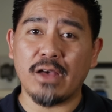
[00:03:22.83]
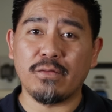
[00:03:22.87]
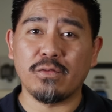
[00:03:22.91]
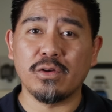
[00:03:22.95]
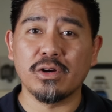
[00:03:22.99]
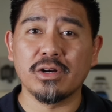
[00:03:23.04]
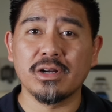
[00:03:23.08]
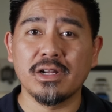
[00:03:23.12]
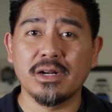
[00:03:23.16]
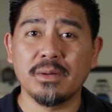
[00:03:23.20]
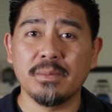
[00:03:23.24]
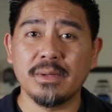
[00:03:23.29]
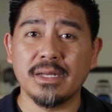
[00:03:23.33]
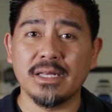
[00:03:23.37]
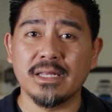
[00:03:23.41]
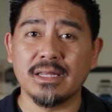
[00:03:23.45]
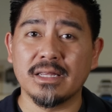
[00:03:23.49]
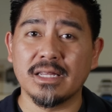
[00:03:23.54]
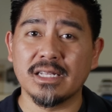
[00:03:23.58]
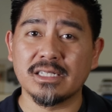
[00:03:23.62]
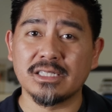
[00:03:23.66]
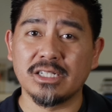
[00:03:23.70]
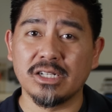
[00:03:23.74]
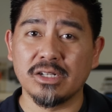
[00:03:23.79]
if you're gonna be
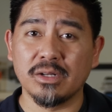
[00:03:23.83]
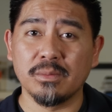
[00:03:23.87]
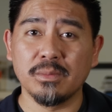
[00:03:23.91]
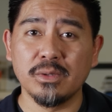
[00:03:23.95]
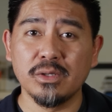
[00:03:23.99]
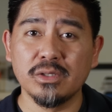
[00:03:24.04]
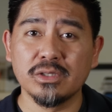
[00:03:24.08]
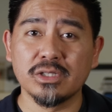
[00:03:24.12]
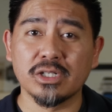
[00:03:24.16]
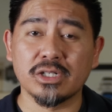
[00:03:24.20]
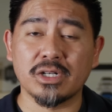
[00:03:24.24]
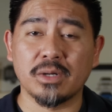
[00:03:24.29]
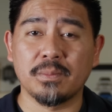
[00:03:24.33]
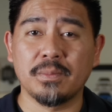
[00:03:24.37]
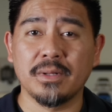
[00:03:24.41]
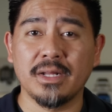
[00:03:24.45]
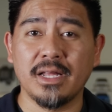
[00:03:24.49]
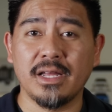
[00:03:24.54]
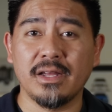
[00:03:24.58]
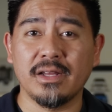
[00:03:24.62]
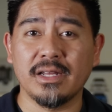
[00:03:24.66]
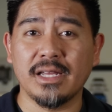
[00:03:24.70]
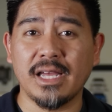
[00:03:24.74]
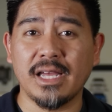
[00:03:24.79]
listening to music or playing